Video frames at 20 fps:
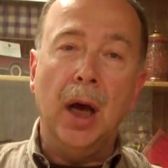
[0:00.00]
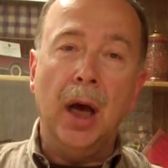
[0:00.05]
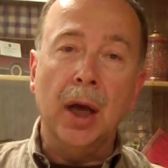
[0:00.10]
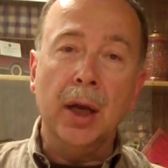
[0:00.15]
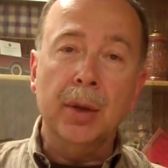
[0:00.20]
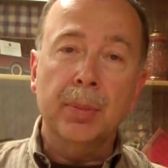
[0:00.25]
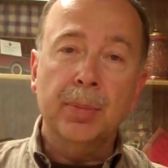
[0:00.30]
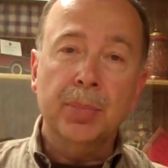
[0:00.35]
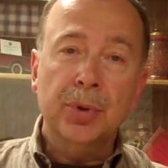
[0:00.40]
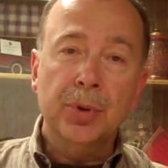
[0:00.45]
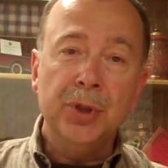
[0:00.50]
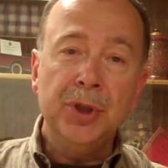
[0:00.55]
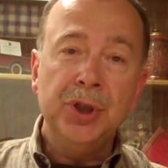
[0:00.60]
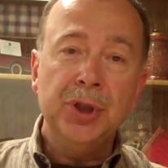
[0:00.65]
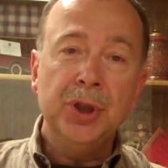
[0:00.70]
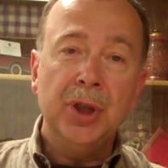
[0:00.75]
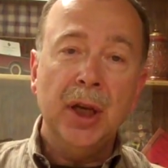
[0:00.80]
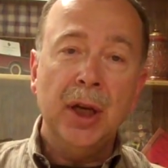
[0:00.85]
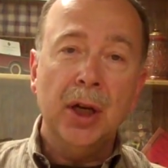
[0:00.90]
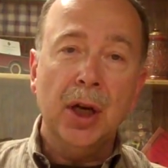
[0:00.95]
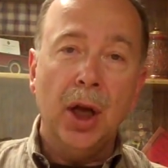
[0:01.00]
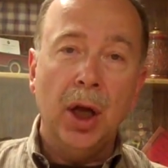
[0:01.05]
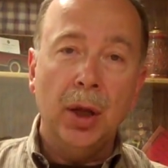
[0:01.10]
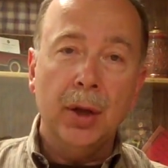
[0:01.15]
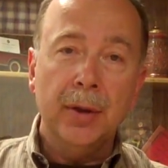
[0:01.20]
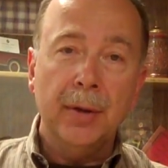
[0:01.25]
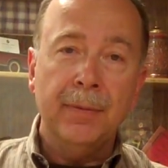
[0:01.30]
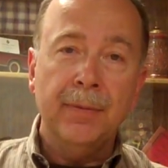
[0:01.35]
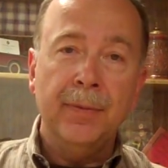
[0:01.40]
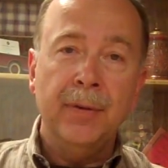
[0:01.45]
I appreciate
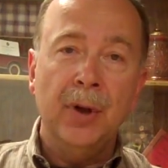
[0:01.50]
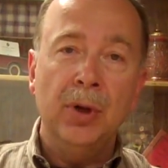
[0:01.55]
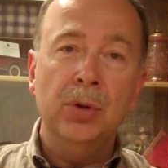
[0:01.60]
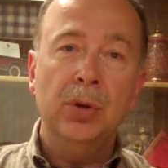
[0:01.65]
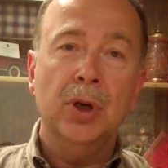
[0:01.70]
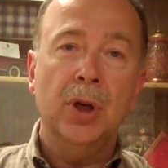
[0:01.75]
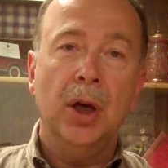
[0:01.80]
all the phone